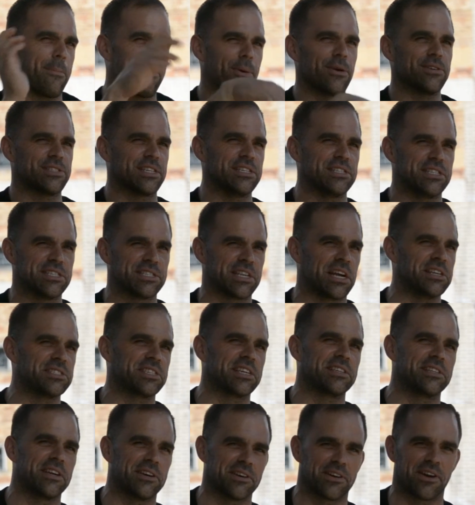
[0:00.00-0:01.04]
person
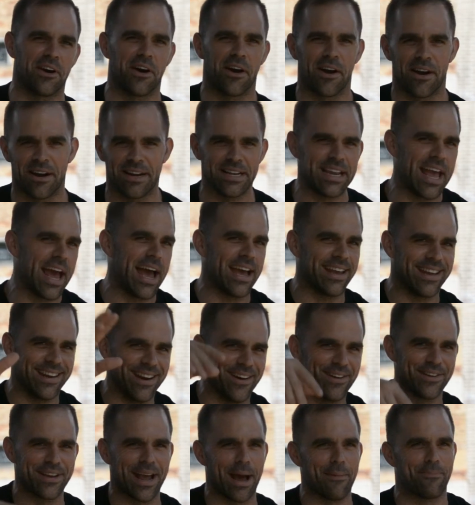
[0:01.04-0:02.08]
stunting their car, and yeah, you
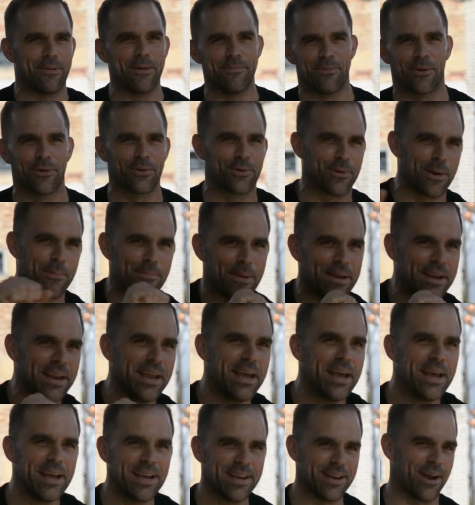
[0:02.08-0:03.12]
know, you got people gripping,
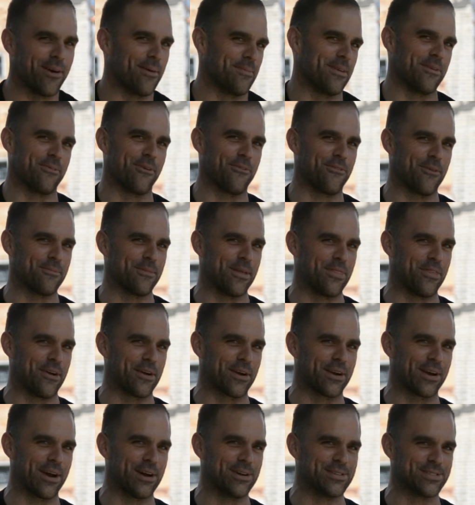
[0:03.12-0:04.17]
you know, I mean, we're from the
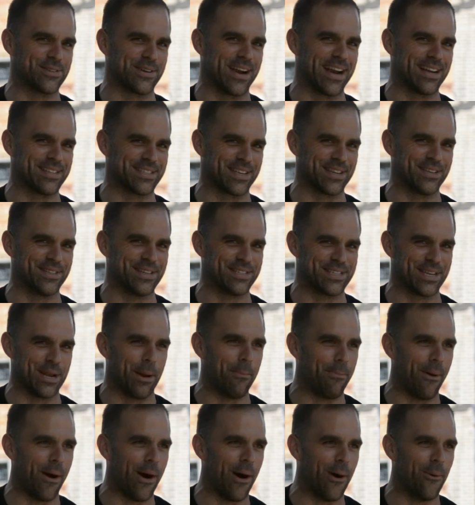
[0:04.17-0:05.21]
third coast, right? So you listen to
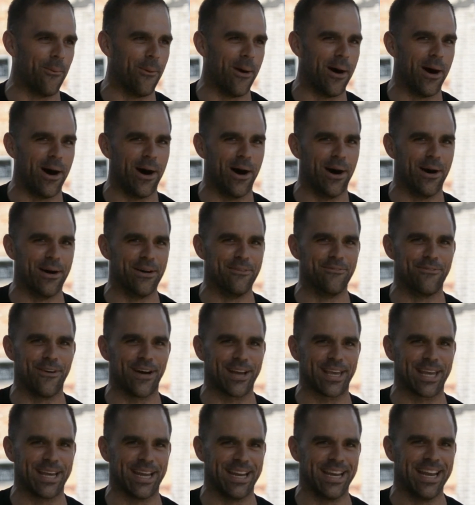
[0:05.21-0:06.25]
Paul Wall and
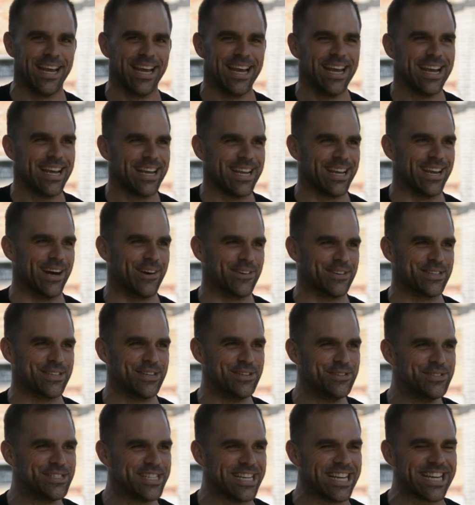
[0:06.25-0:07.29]
fucking, you know,
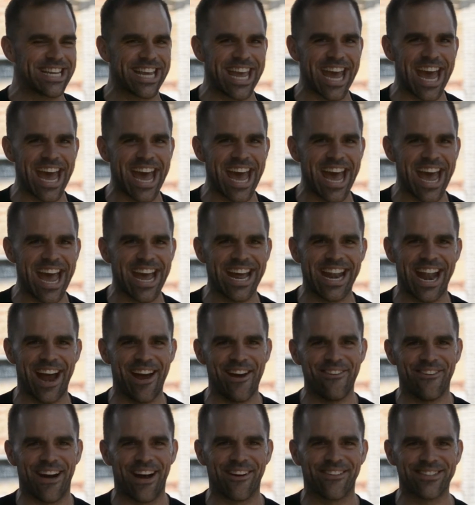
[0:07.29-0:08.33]
UGK and
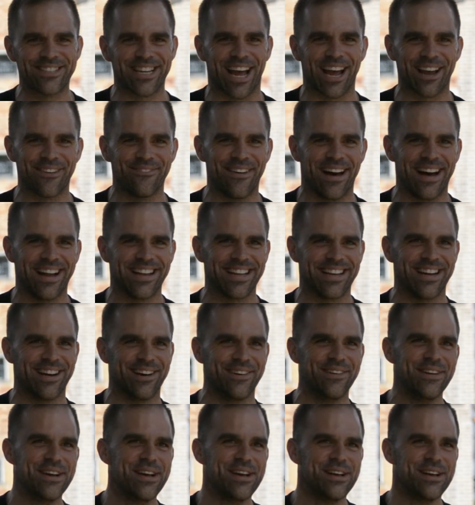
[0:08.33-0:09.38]
everybody, we're talking about, you know,